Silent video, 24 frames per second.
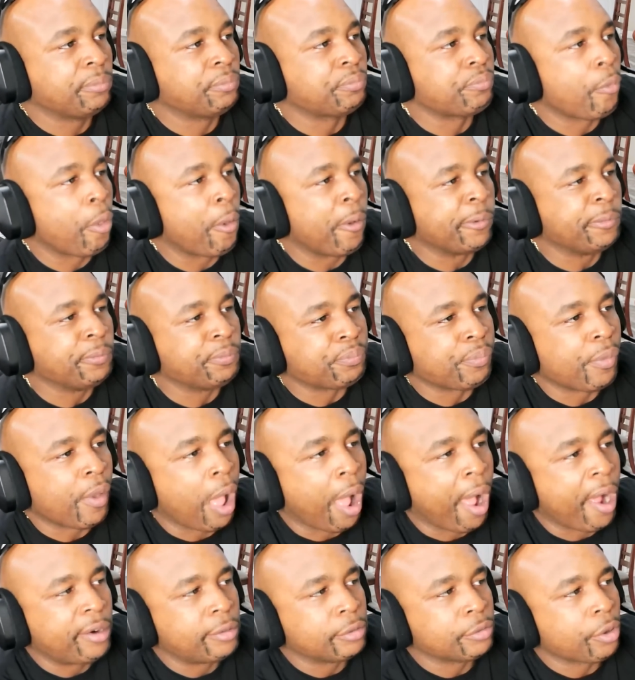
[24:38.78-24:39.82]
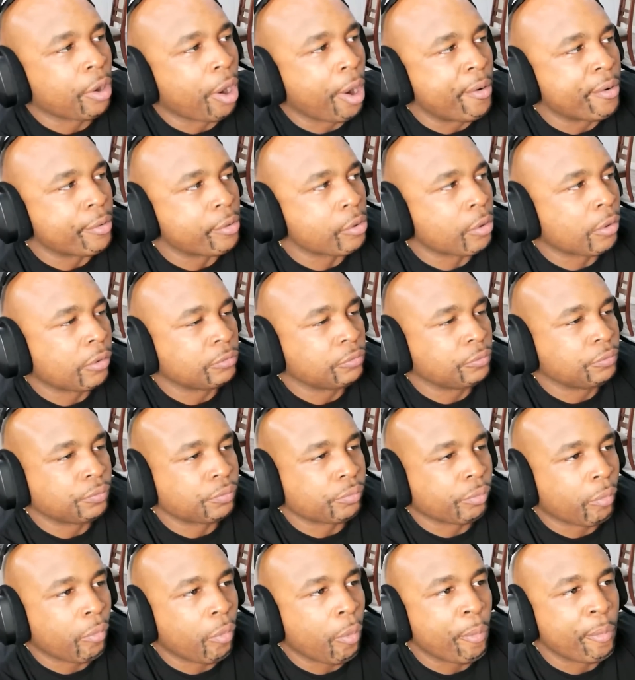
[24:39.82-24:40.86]
If you don't take me
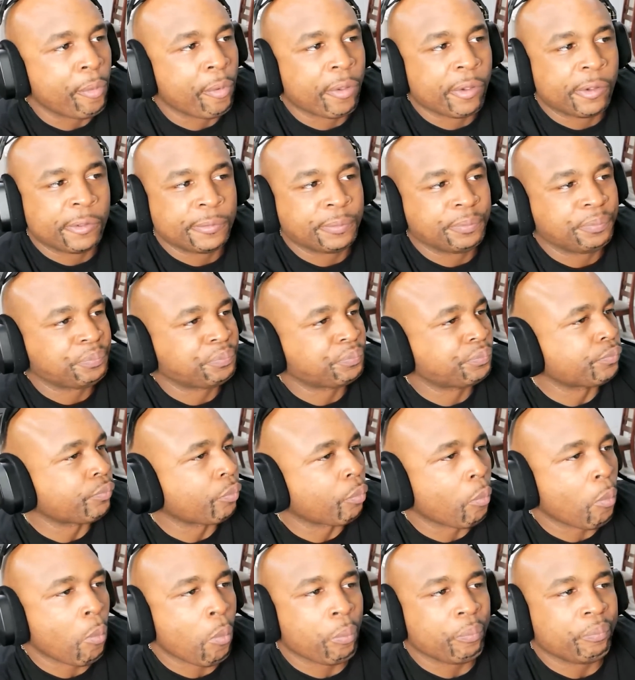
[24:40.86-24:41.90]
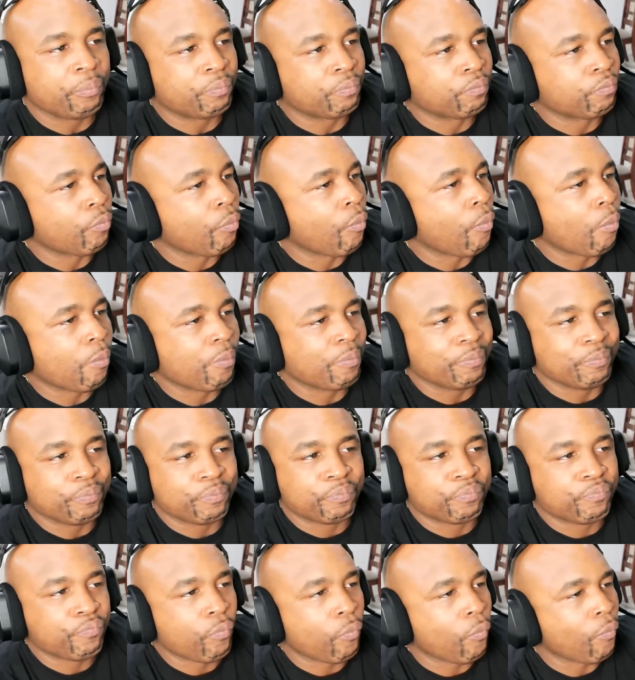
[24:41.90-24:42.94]
home soon, Stan, I think
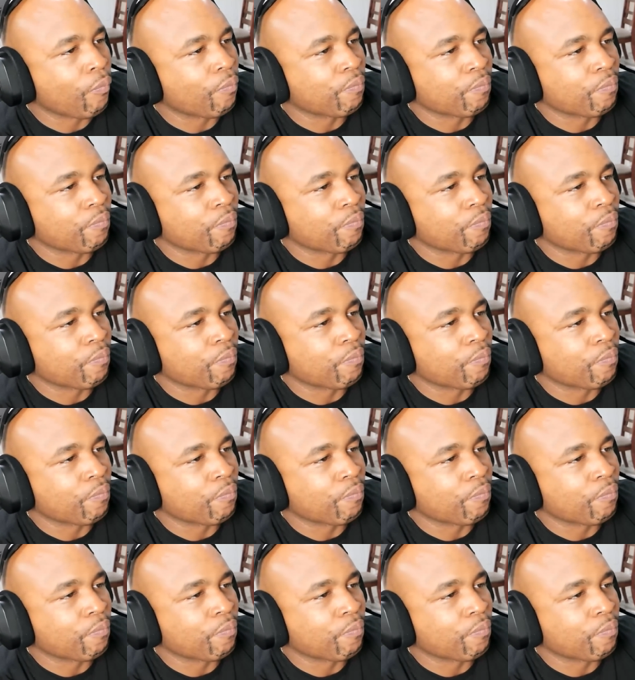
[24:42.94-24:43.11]
I'm